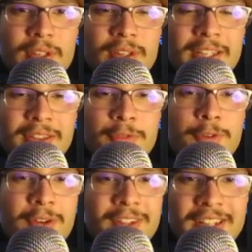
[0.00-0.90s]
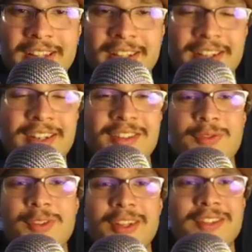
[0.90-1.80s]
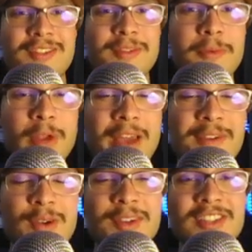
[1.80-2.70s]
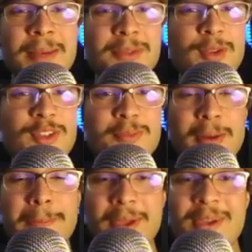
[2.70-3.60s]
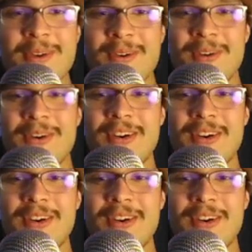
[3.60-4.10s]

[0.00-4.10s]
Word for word: like the first like I like I just feel like having Kristaps Kuzma, Beal,